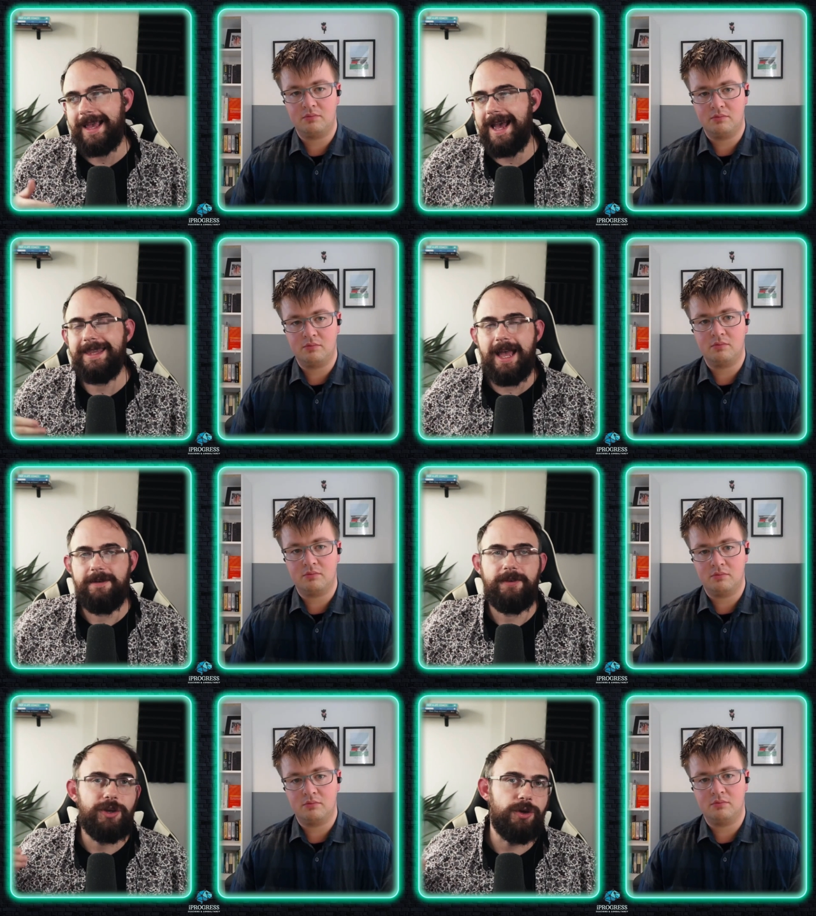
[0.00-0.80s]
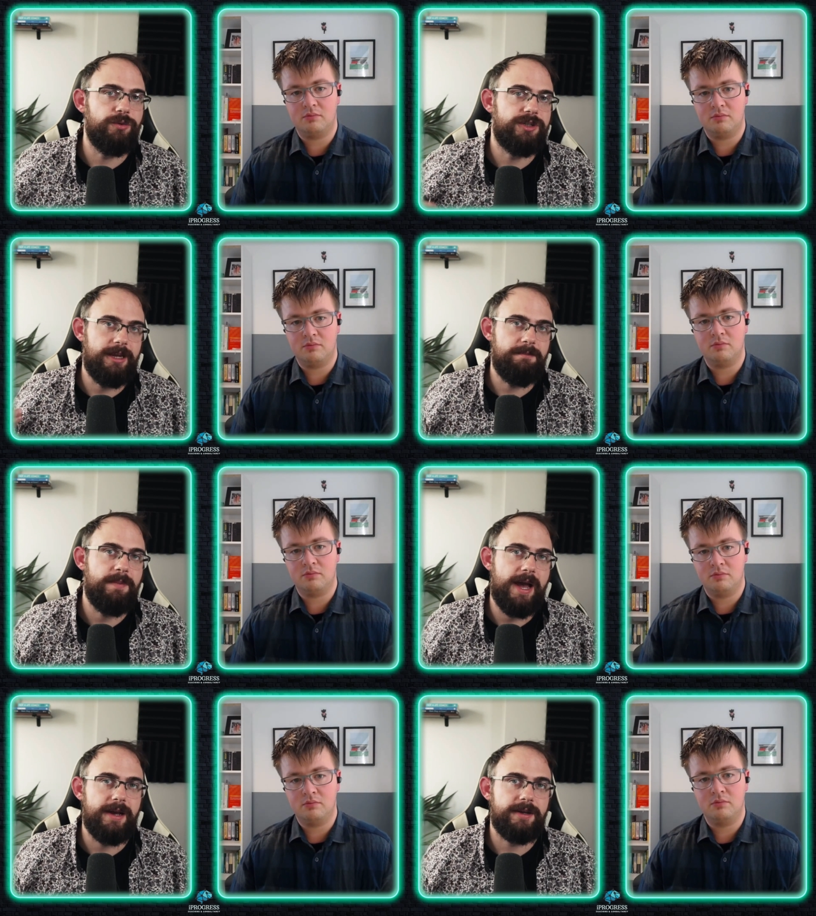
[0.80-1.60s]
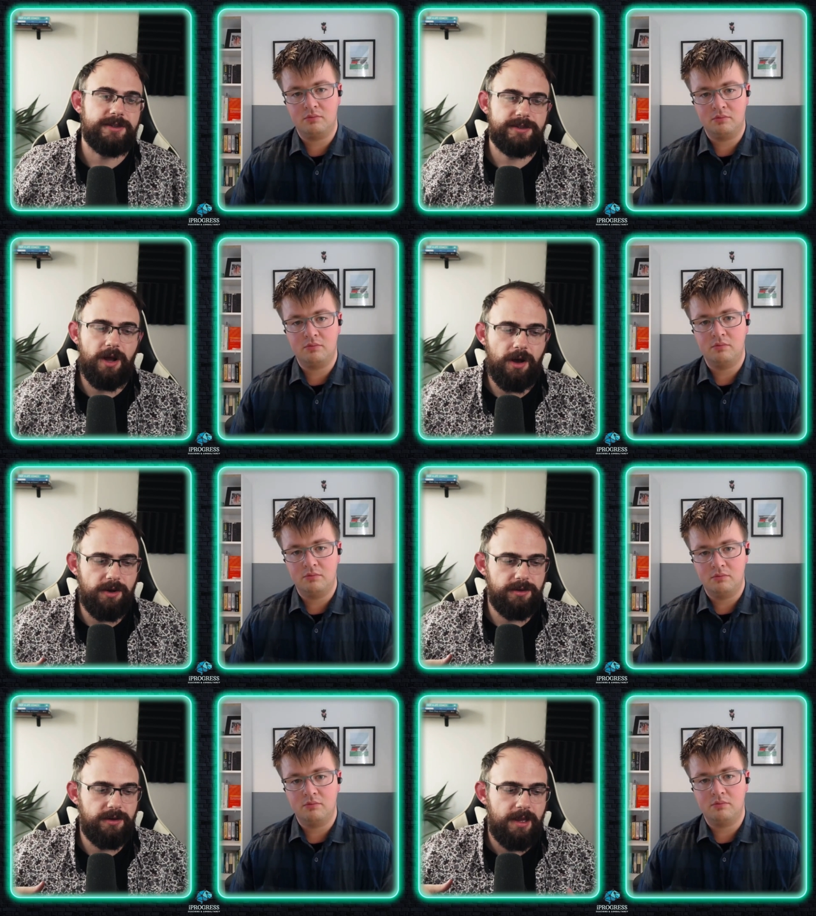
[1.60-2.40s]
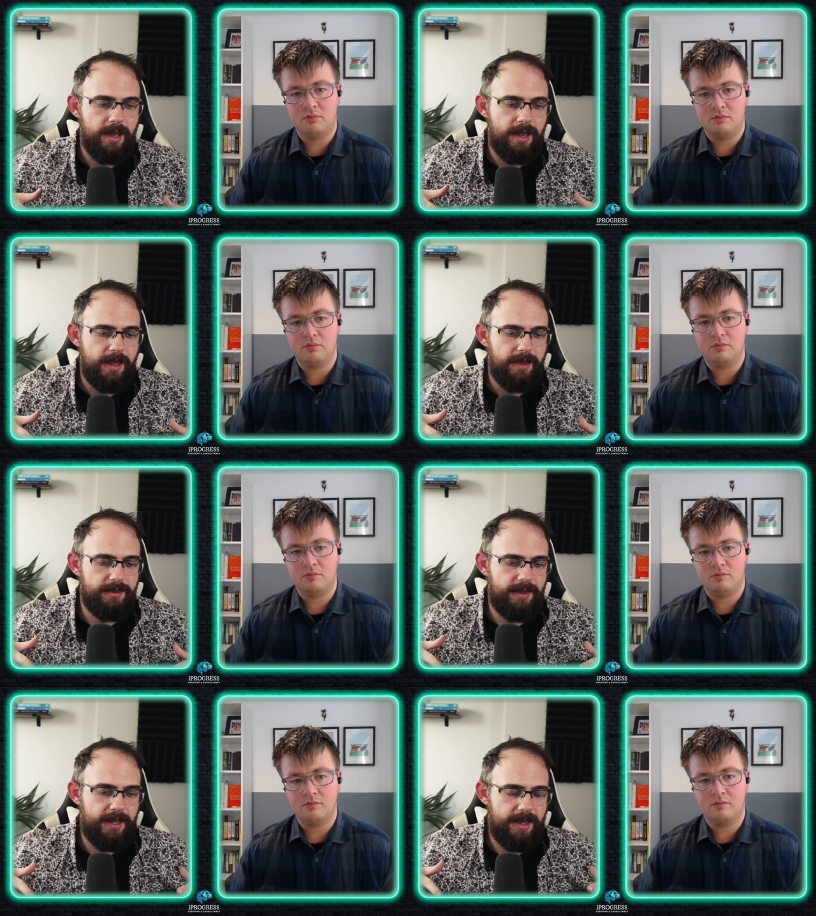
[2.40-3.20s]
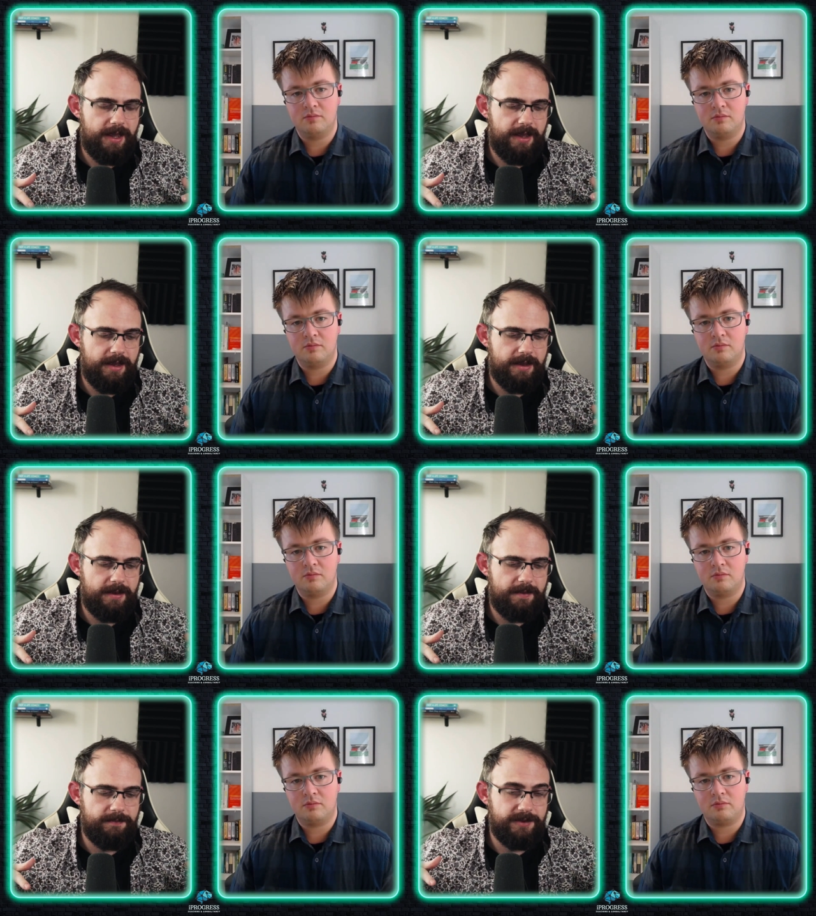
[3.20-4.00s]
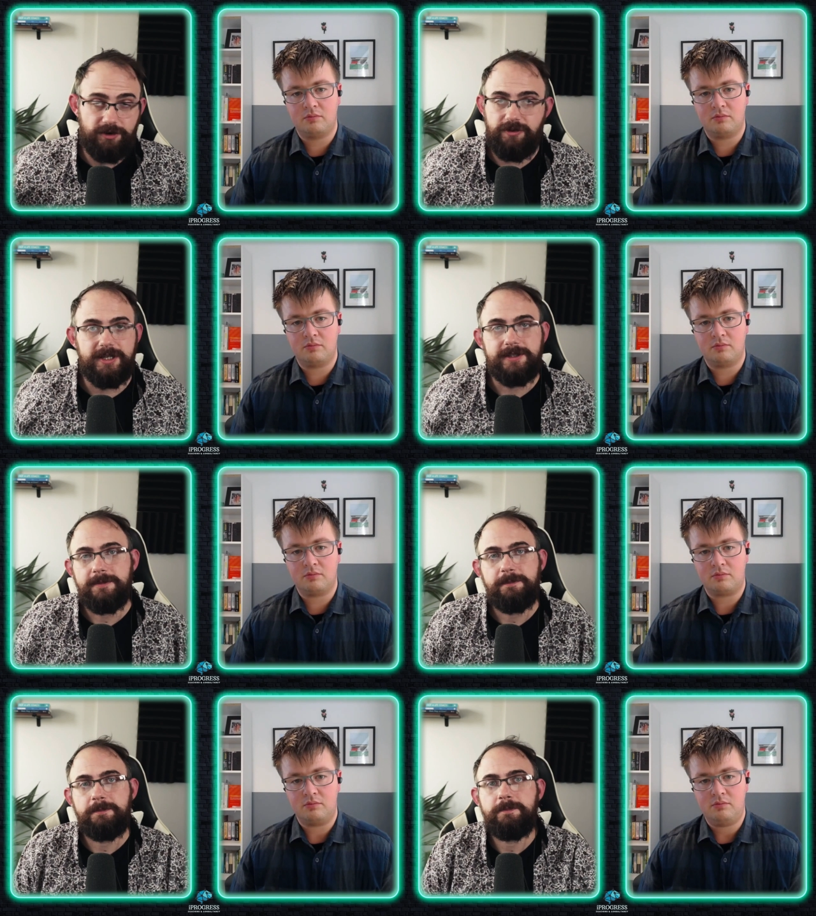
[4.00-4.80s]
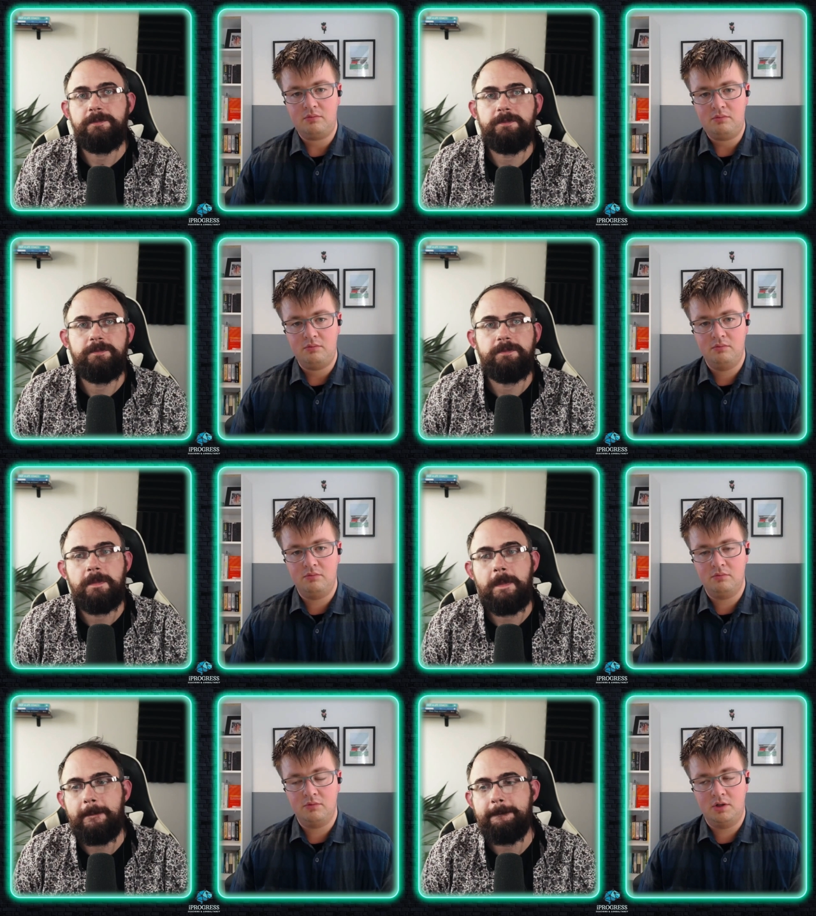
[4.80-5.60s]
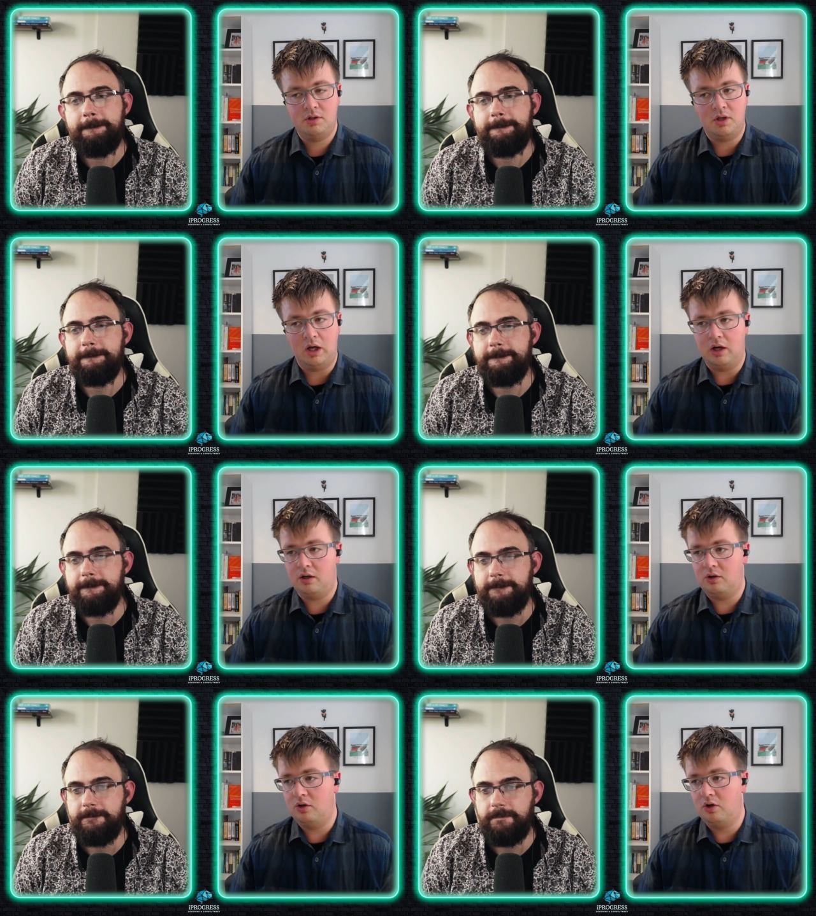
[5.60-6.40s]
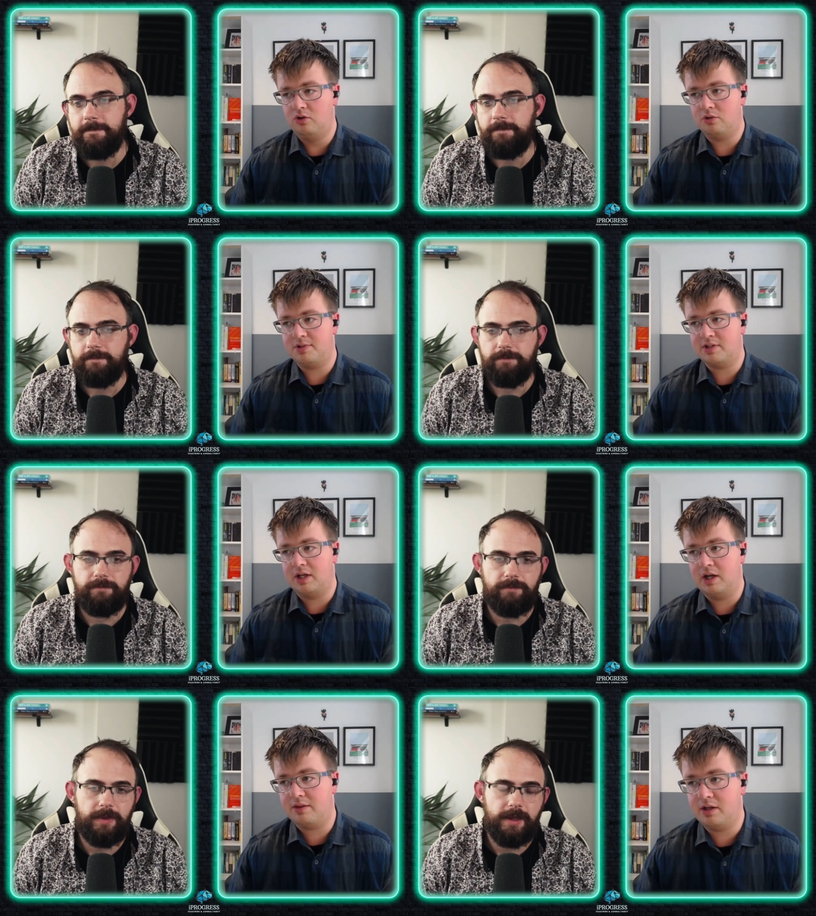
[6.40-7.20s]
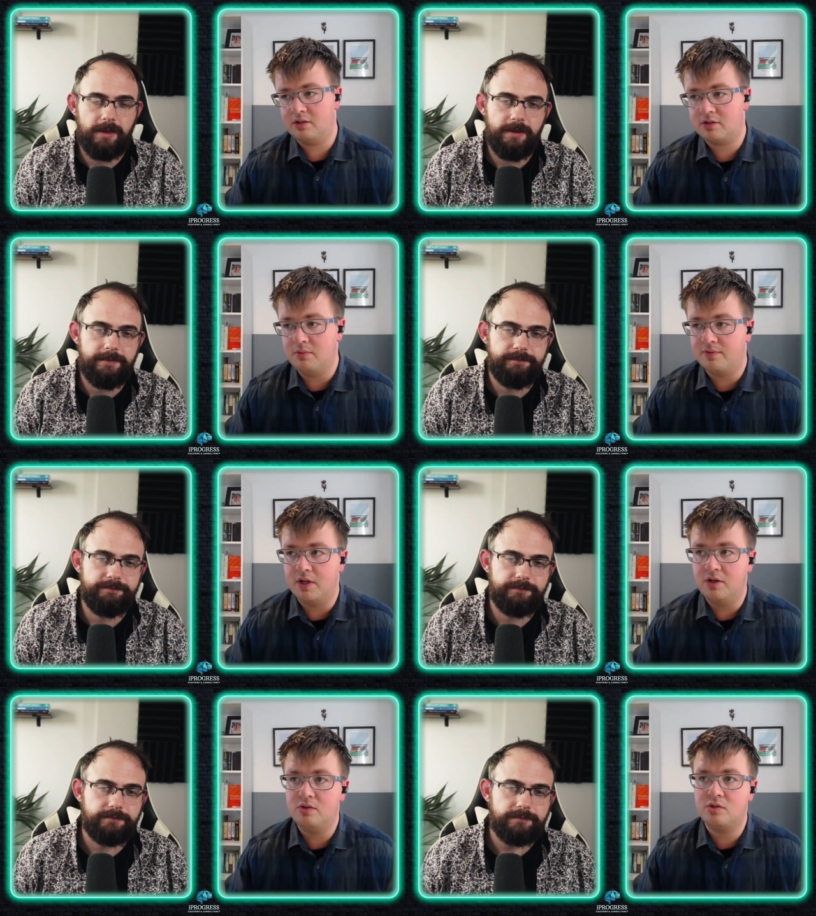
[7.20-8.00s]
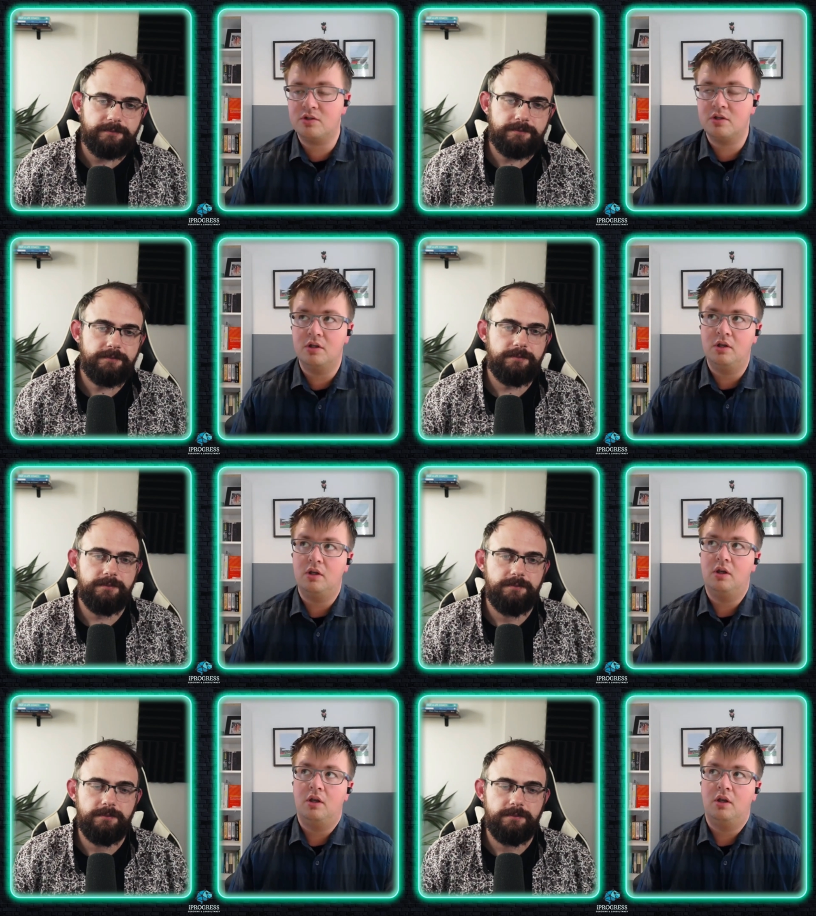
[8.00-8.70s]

Speaker 1: can have huge impacts on their degrees.
Speaker 2: Yeah, 100%. I think some of those